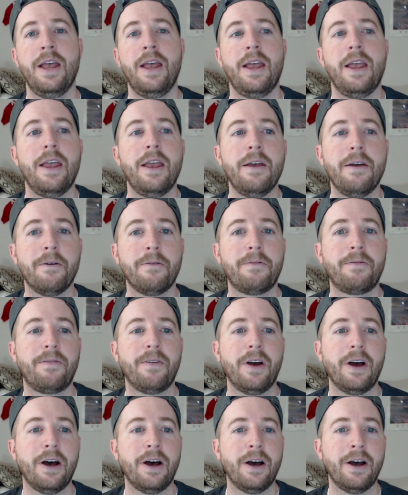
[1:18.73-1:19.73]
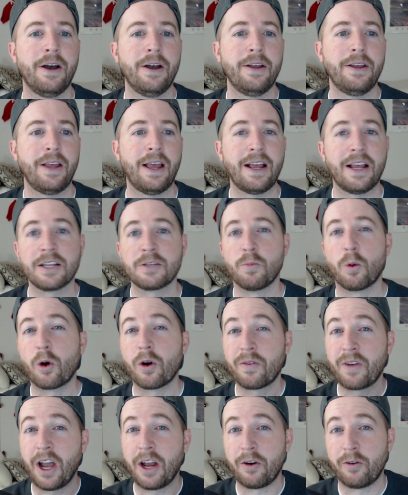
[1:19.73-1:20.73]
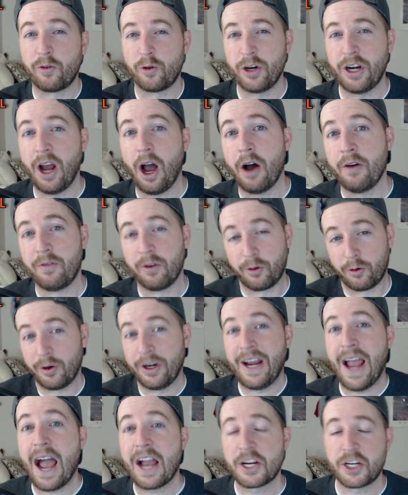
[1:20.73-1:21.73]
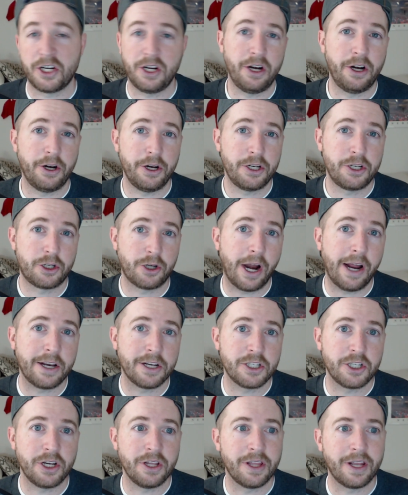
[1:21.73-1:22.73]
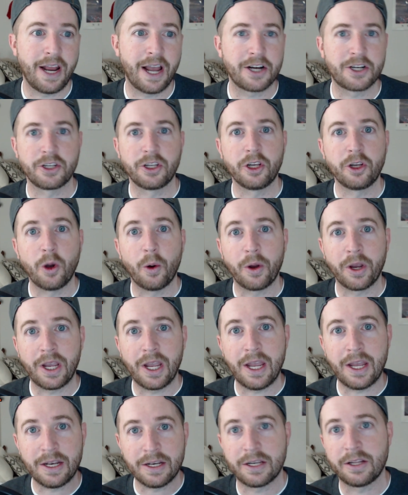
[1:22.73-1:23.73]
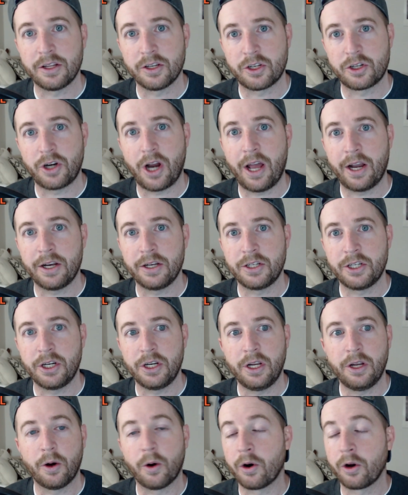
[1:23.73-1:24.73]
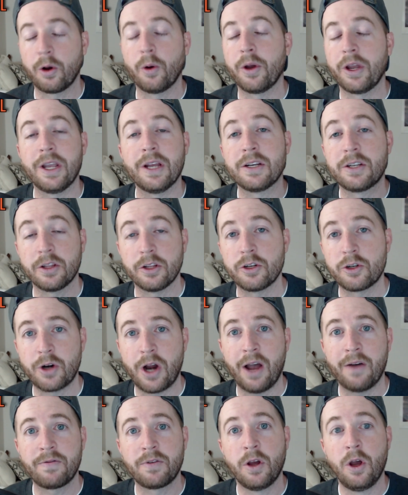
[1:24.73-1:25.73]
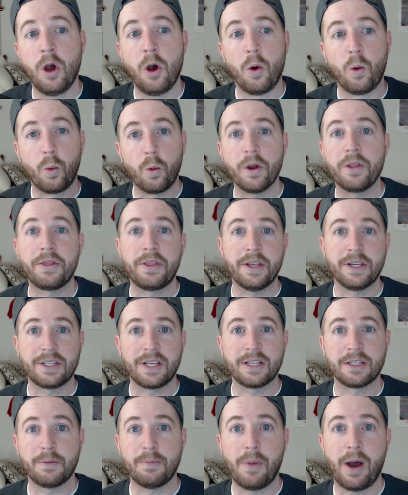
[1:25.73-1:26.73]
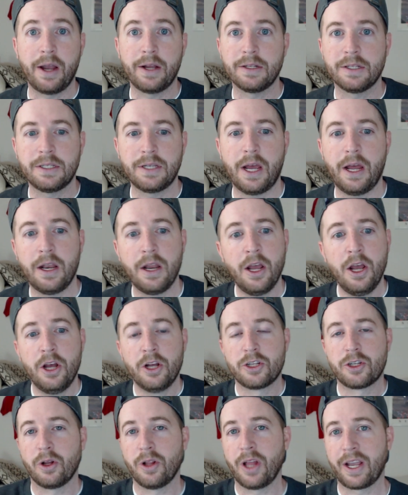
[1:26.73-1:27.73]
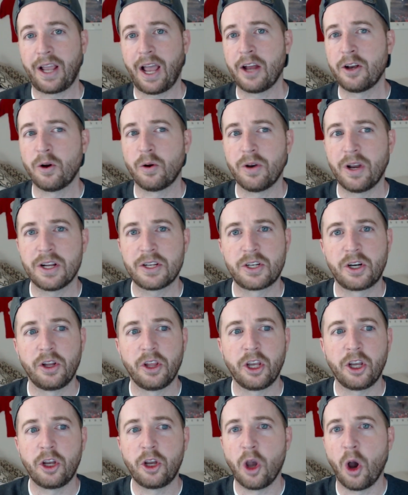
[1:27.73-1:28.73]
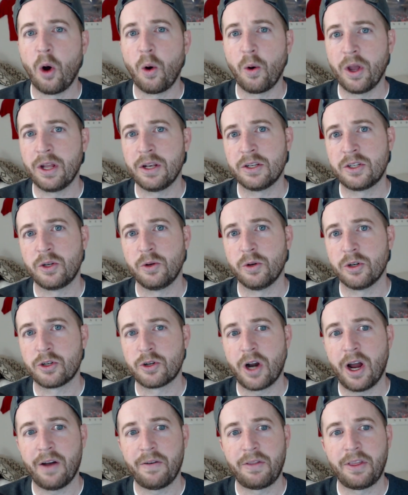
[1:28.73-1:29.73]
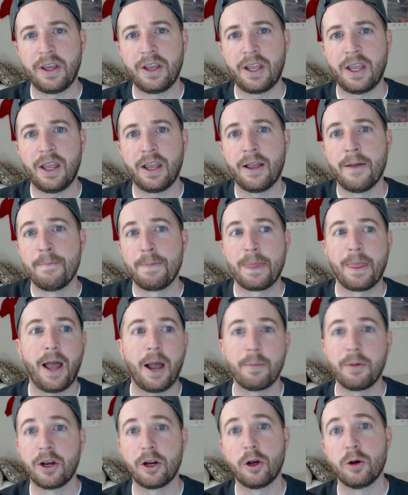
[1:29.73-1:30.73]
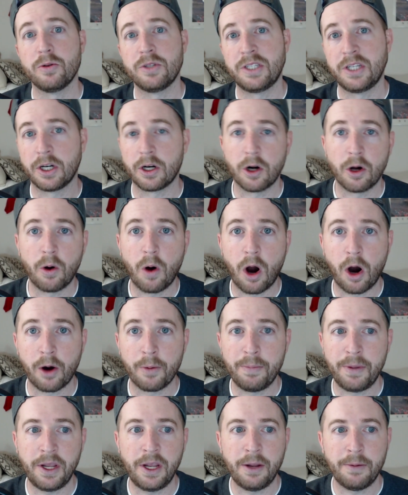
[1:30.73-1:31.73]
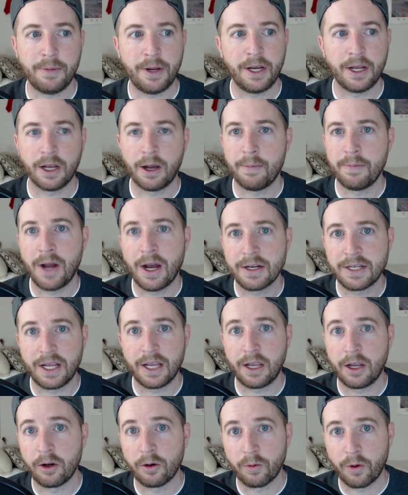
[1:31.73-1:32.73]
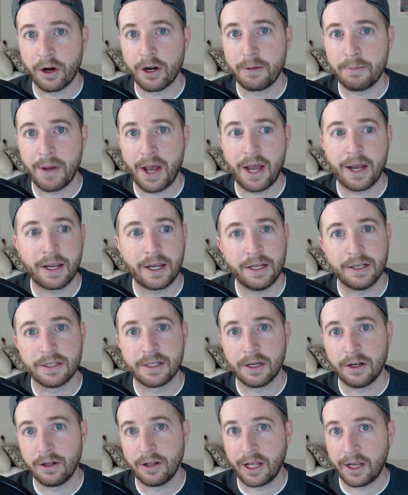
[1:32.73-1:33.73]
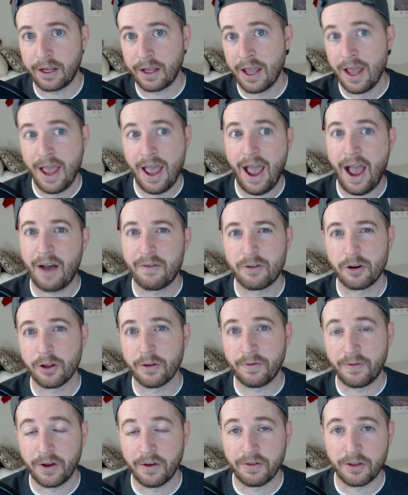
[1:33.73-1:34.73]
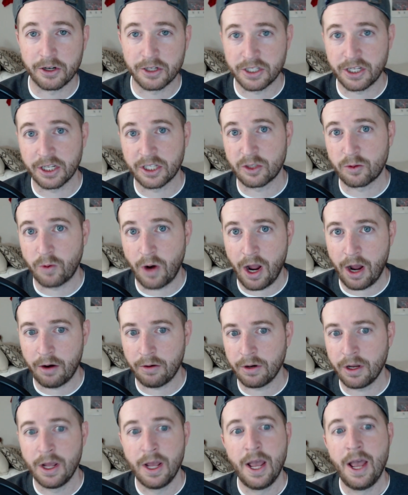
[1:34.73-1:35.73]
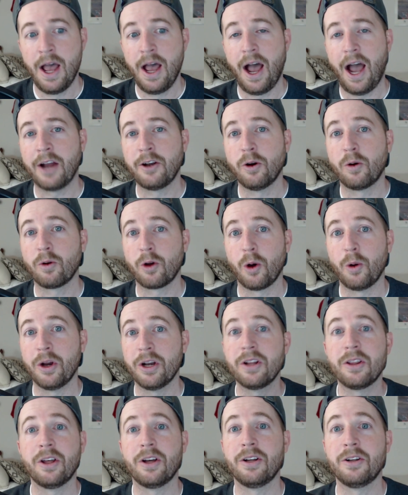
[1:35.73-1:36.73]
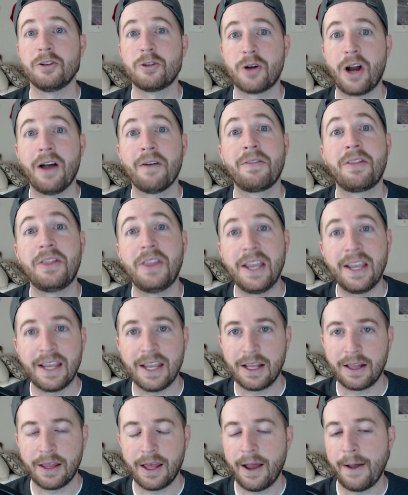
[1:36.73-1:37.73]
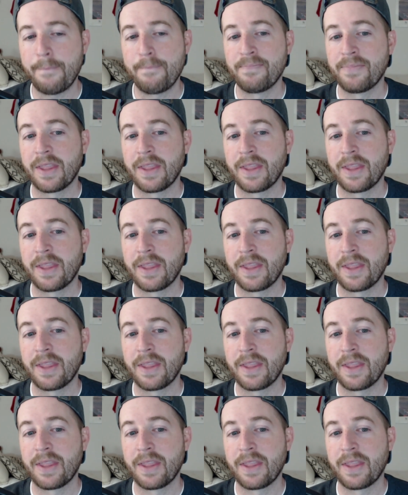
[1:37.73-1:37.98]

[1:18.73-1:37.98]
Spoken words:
if as more of kind of a reactionary strategy than actually going into the strategy or going into the draft with this as a mindset. So like, I don't necessarily go into a draft thinking I'm going to go 0 RB, meaning I'm not taking a running back until like after the 5th or 6th round. I don't go into the draft thinking that.